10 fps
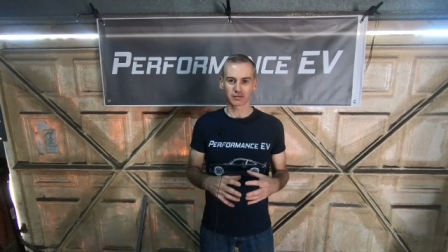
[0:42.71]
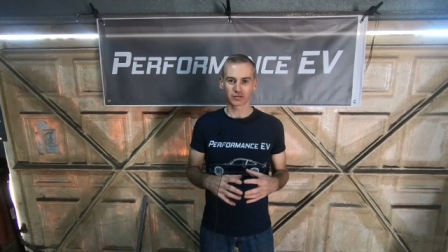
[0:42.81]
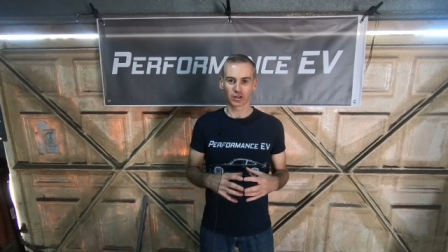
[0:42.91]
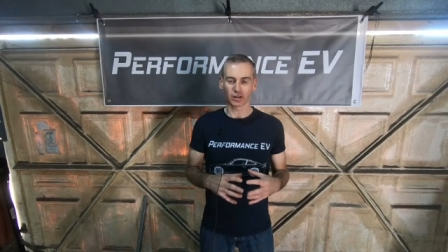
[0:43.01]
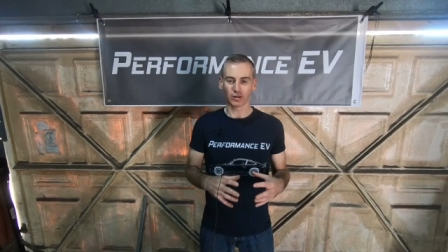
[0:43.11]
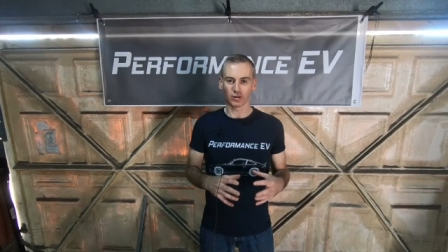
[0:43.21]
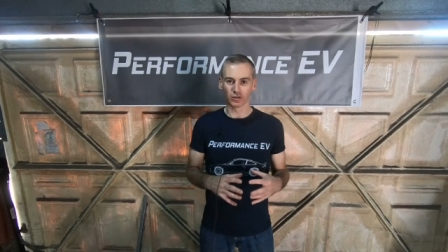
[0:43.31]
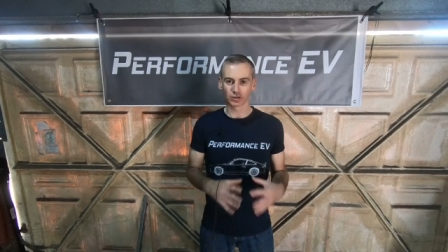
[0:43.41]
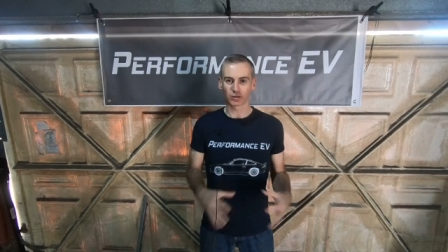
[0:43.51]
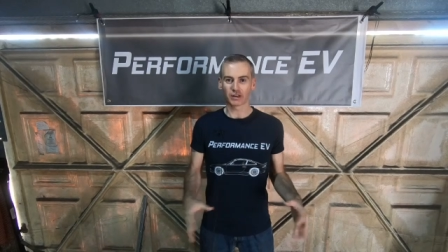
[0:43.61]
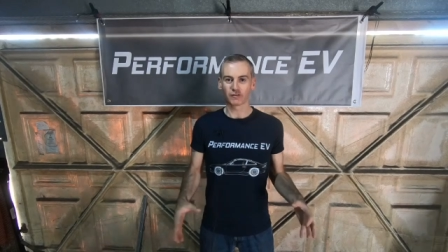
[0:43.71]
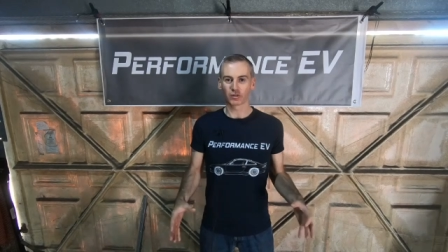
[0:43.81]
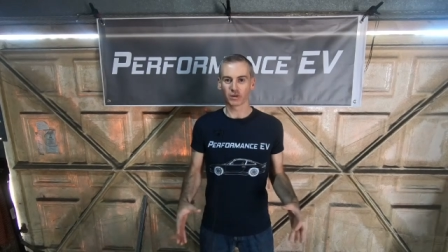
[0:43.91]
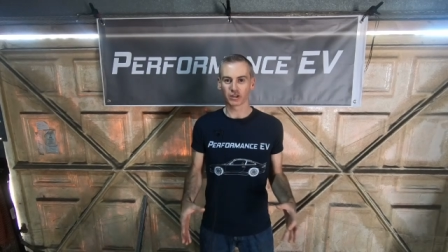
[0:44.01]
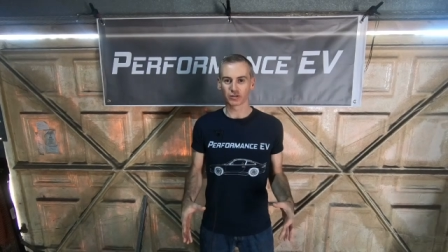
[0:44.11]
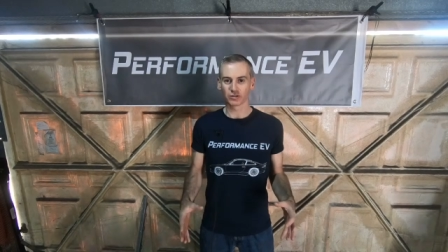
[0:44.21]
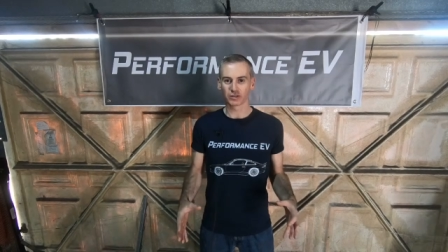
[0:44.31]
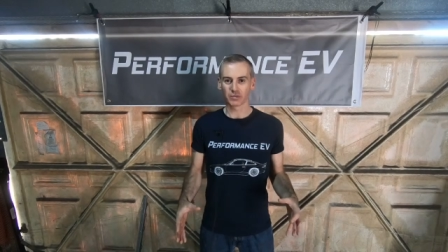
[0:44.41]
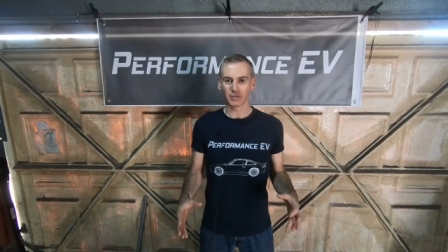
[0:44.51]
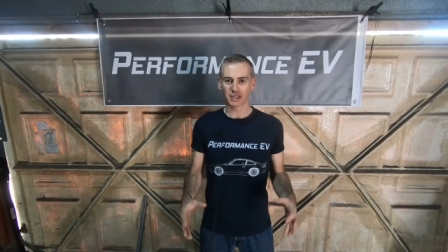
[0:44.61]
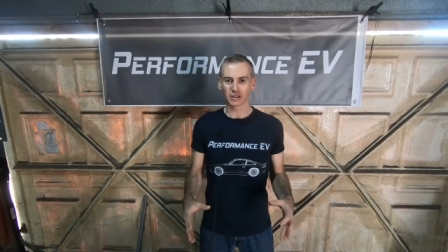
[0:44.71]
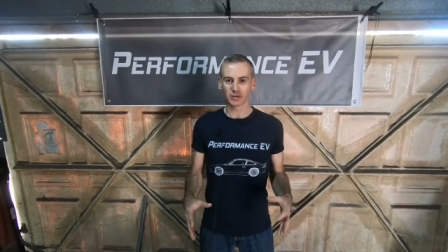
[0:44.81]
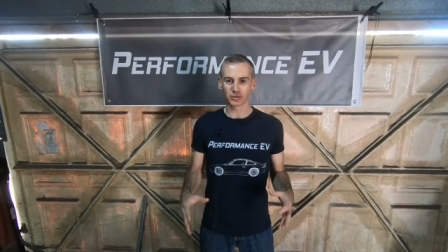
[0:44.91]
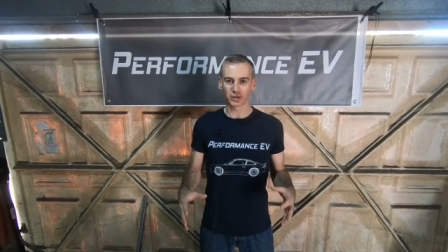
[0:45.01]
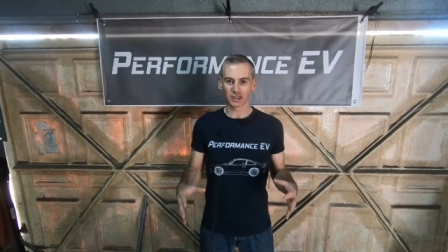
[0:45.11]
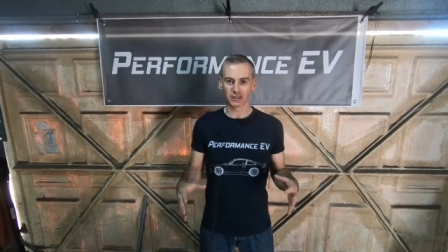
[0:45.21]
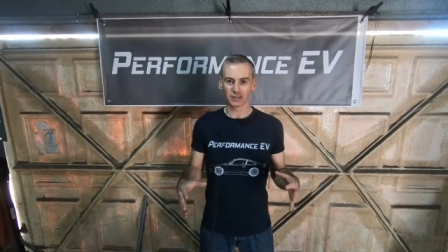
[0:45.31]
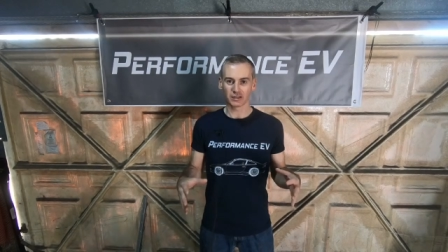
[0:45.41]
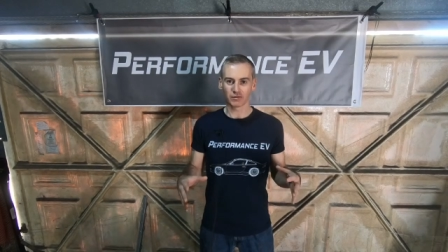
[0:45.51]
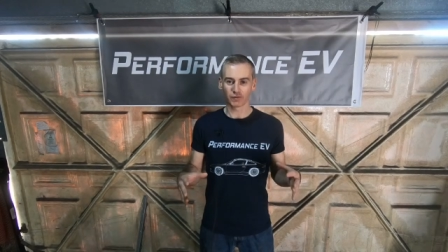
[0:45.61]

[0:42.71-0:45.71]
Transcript: got all 24 modules that make up the